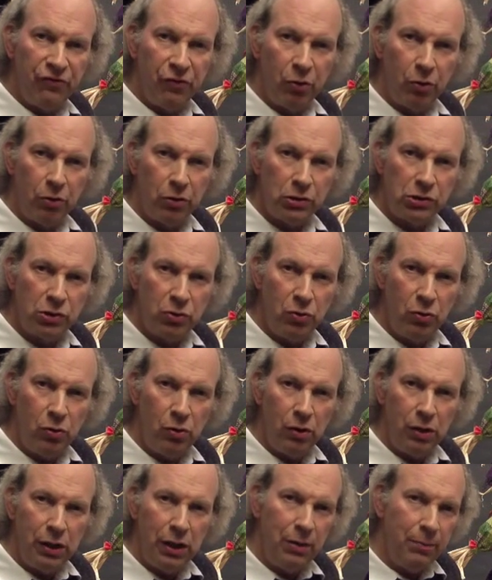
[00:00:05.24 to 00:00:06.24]
Floral
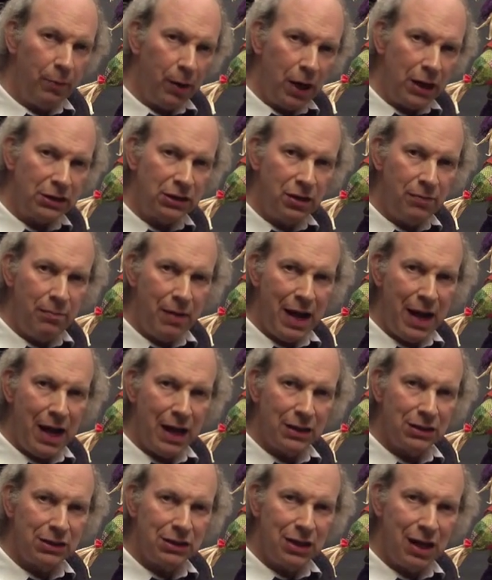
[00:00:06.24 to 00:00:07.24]
School in Boston,
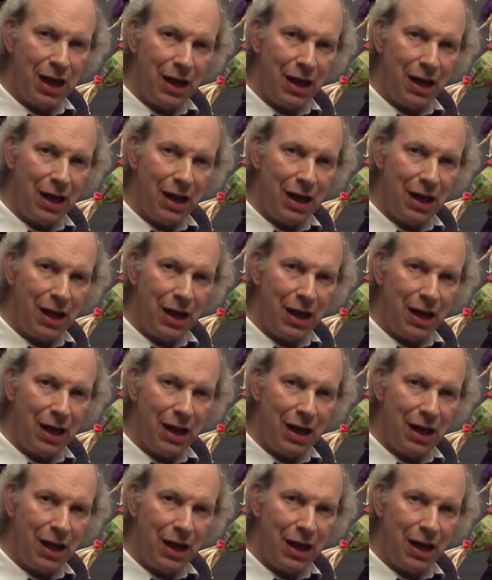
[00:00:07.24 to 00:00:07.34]
Mass.